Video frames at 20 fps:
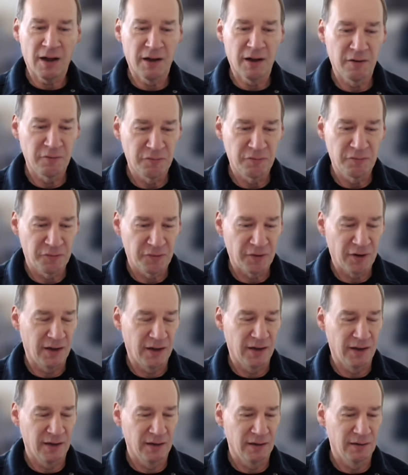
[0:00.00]

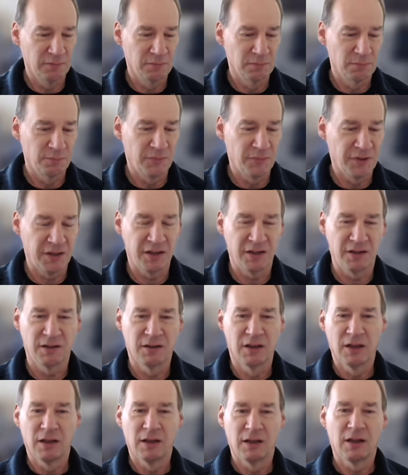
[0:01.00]
of
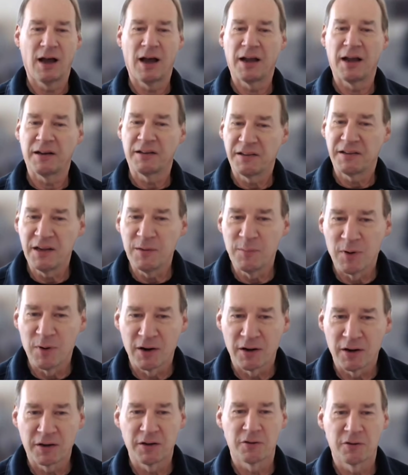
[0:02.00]
the IT
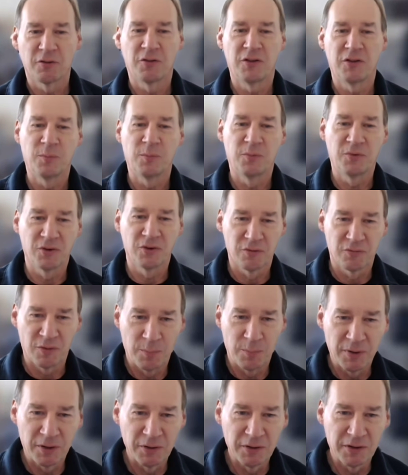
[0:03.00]
market or the
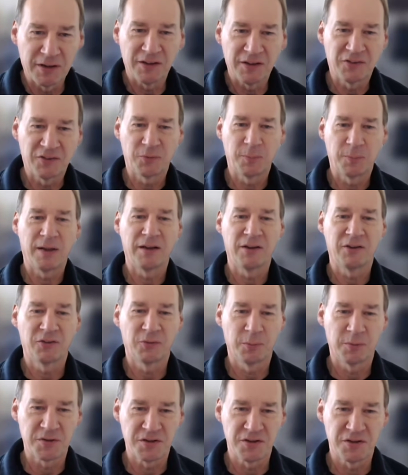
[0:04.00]
observability
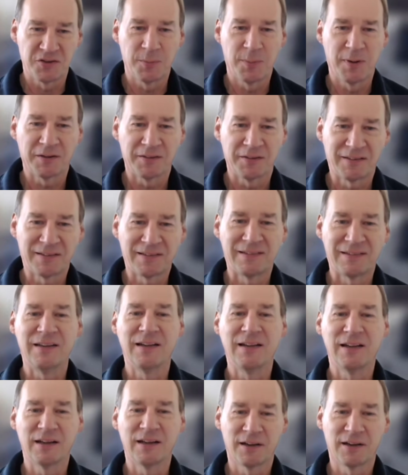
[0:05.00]
space, which is about
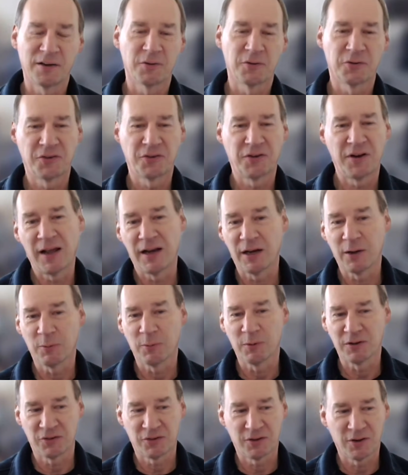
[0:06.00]
seeing and understanding
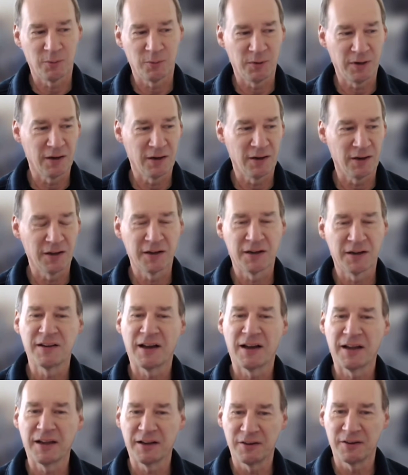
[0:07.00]
what's going on and
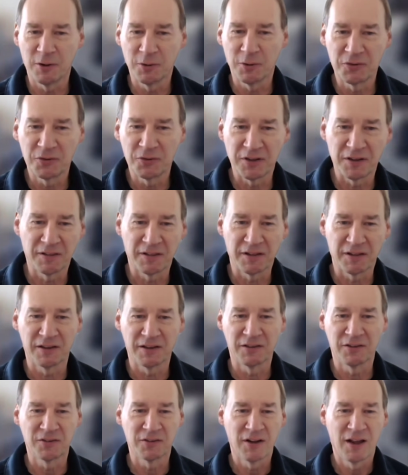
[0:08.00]
diagnosing
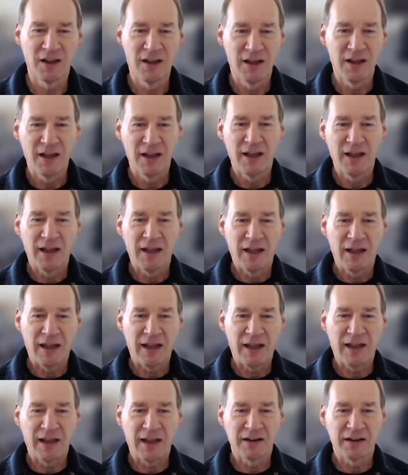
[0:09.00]
things.
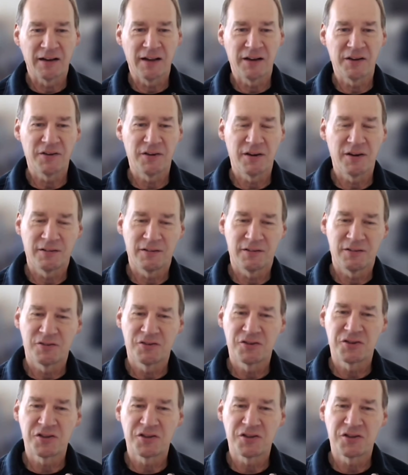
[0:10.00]
And it